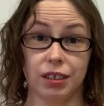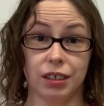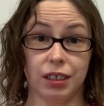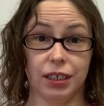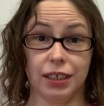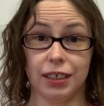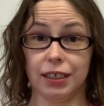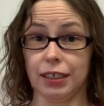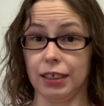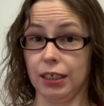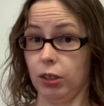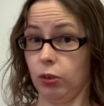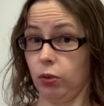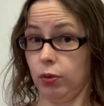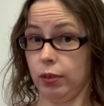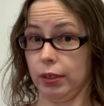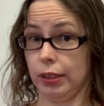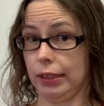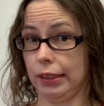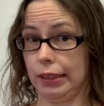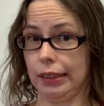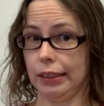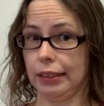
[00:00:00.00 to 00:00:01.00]
deity or
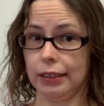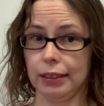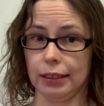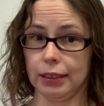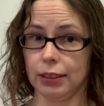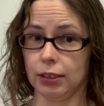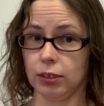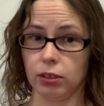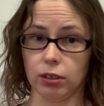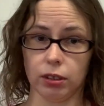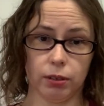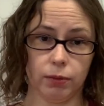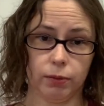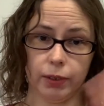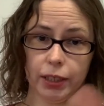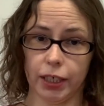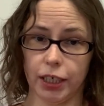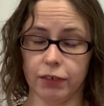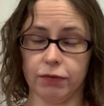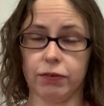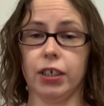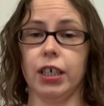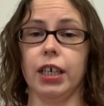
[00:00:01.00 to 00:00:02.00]
deities or
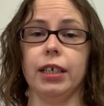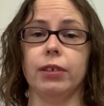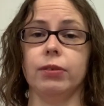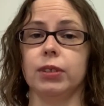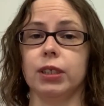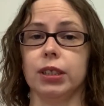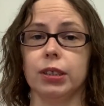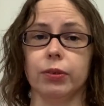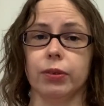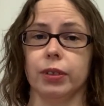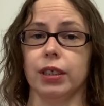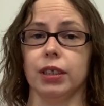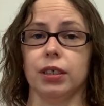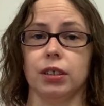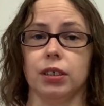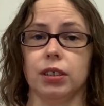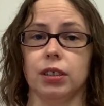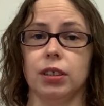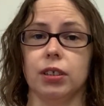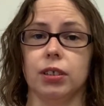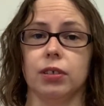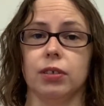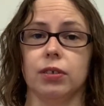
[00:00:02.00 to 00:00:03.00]
whatever I was going
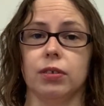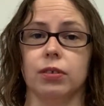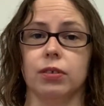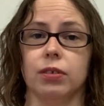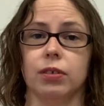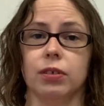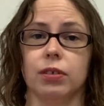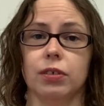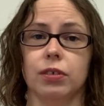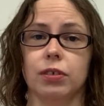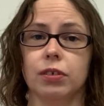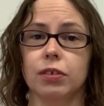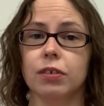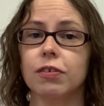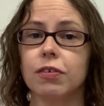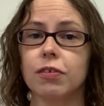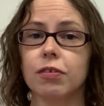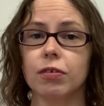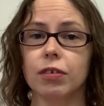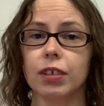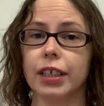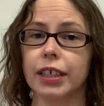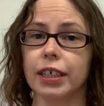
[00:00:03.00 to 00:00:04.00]
to
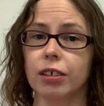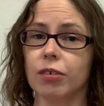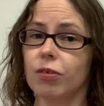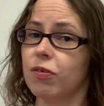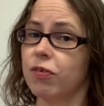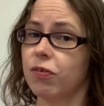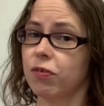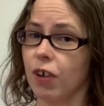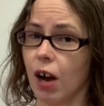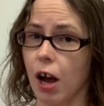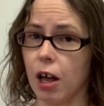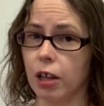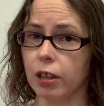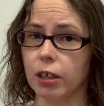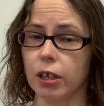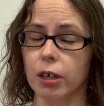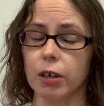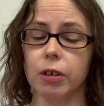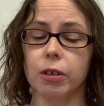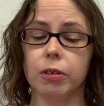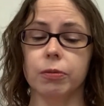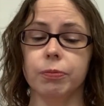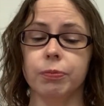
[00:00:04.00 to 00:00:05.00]
like
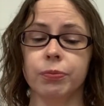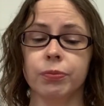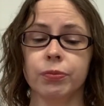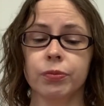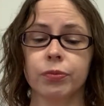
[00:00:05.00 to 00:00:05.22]
follow,